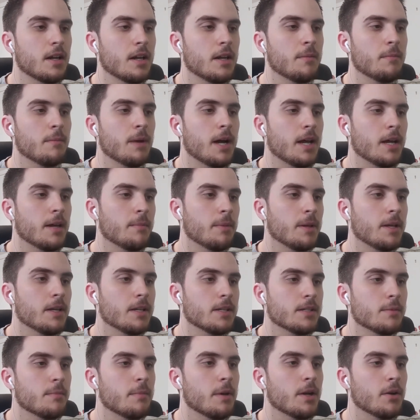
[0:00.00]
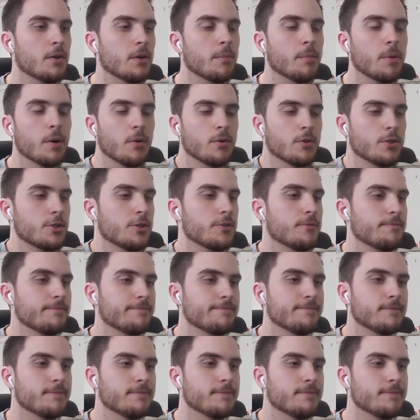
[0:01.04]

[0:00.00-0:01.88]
in my opinion, is a better approach.